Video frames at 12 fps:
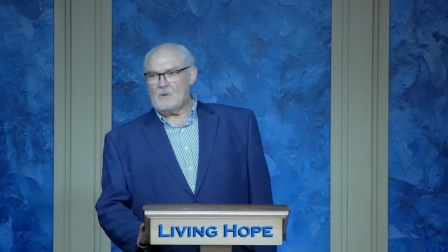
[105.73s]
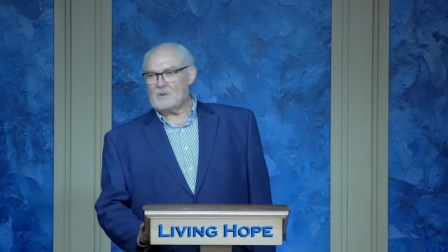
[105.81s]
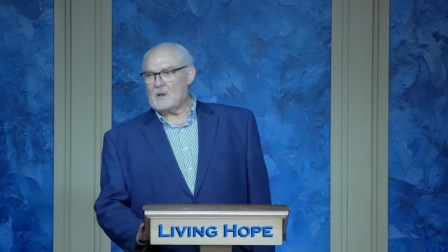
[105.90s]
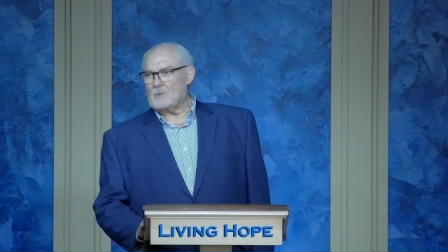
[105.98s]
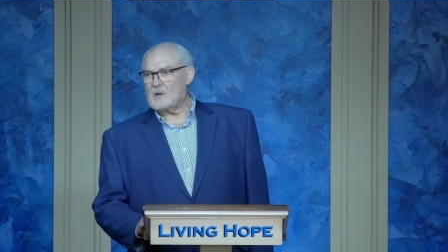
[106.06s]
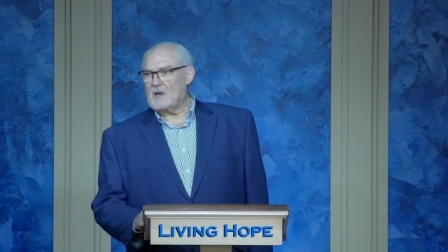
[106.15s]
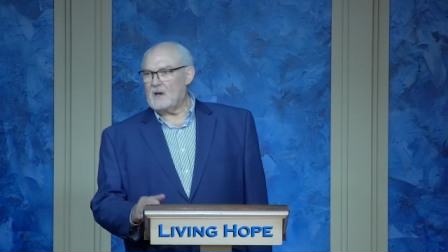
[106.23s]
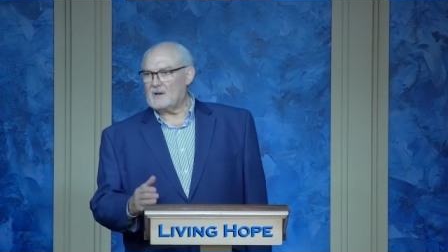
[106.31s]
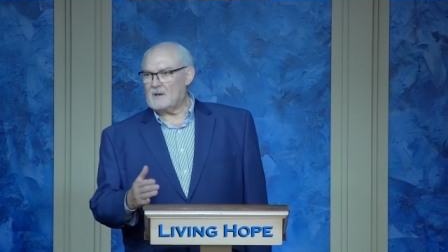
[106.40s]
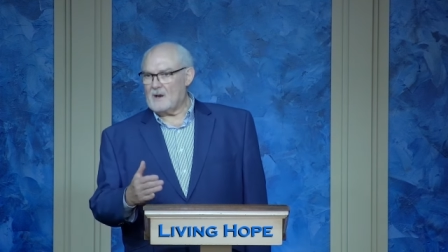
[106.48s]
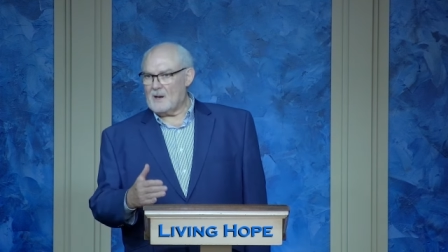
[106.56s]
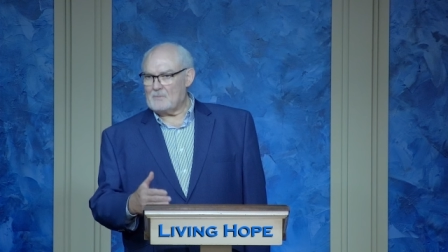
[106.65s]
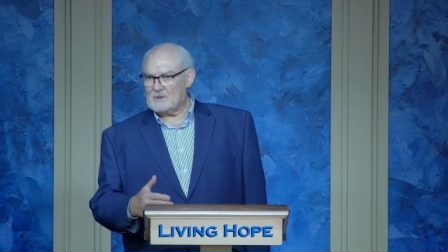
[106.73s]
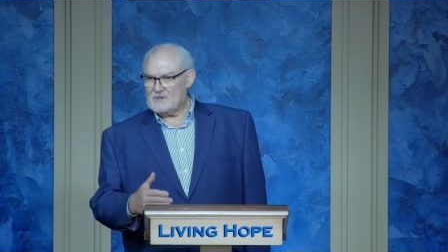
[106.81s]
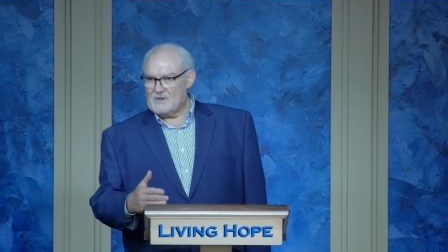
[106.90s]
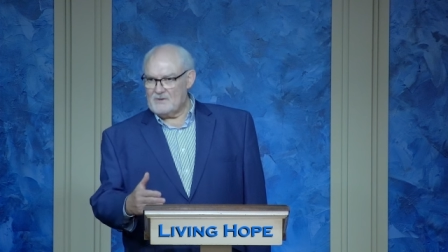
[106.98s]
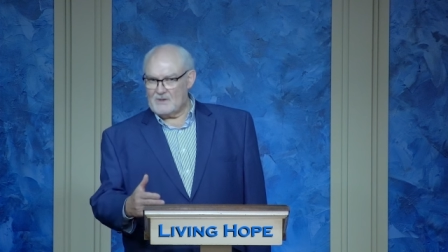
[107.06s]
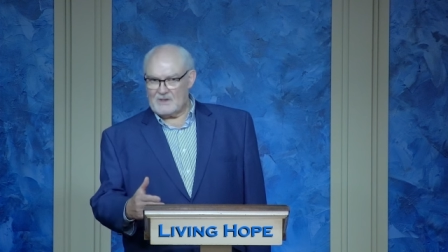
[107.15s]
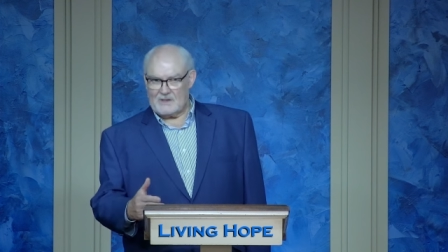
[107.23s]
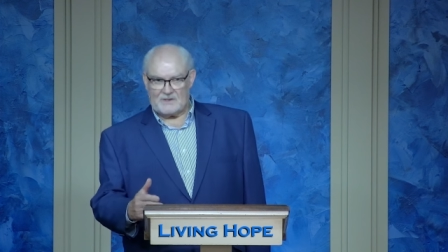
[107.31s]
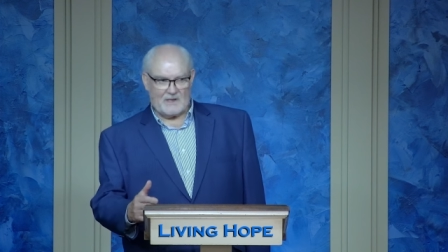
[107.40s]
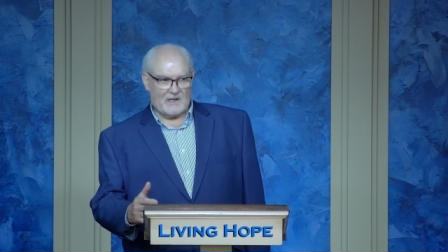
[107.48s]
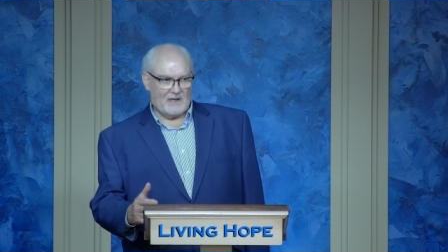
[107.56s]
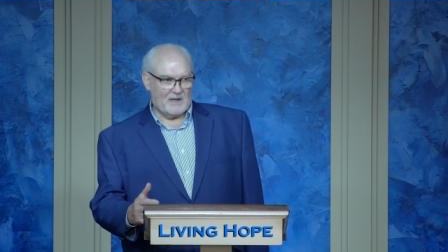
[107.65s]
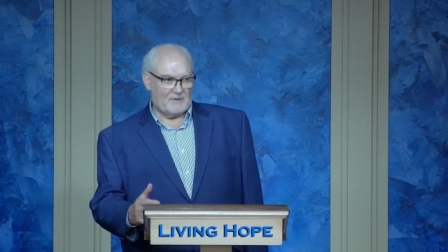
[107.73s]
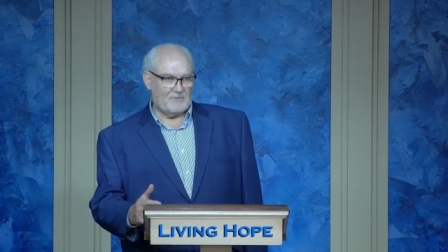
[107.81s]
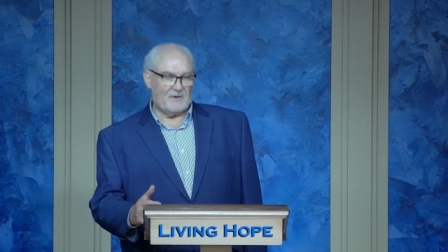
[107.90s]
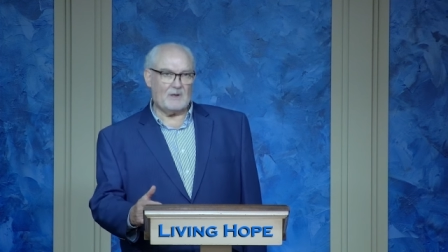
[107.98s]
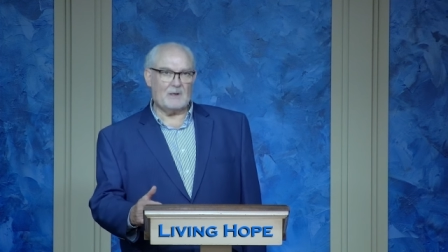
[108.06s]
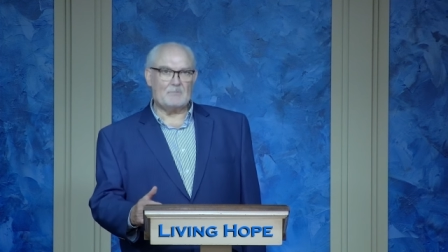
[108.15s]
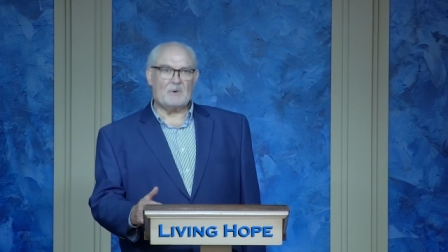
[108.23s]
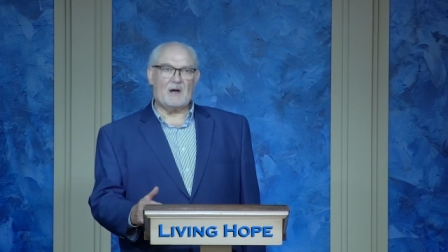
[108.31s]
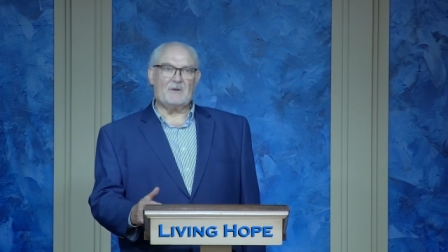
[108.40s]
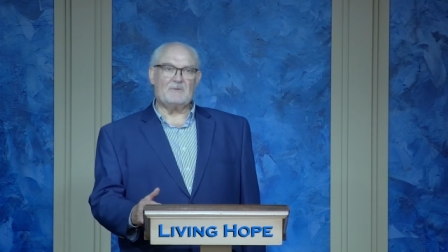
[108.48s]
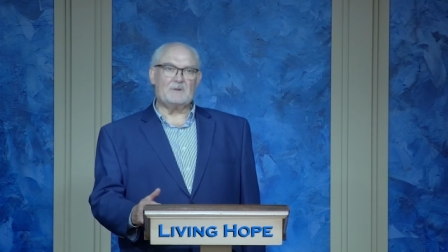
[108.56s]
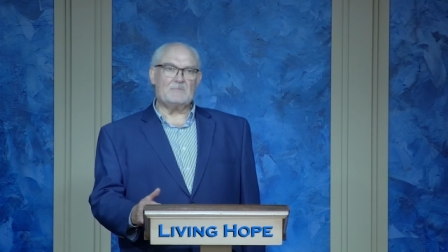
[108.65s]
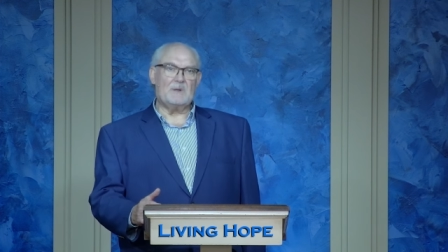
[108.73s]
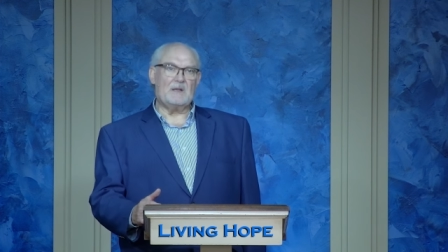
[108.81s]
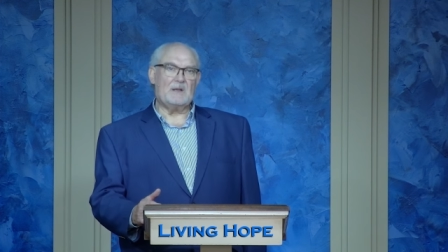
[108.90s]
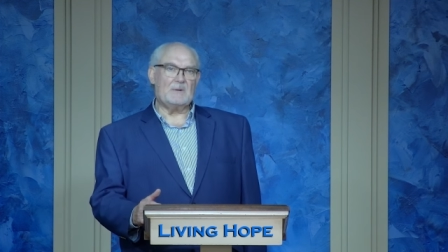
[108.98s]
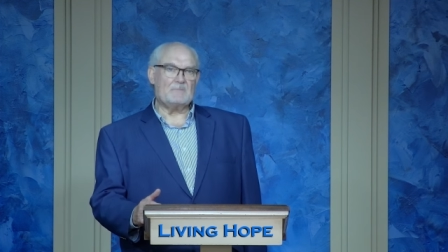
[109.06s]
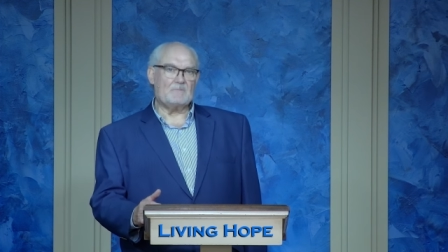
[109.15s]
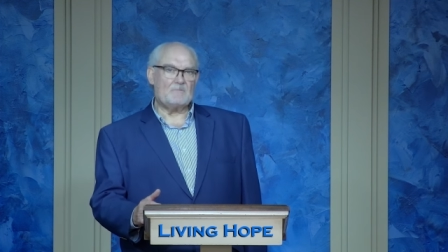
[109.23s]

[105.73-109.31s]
that we had an opportunity to have a private meeting.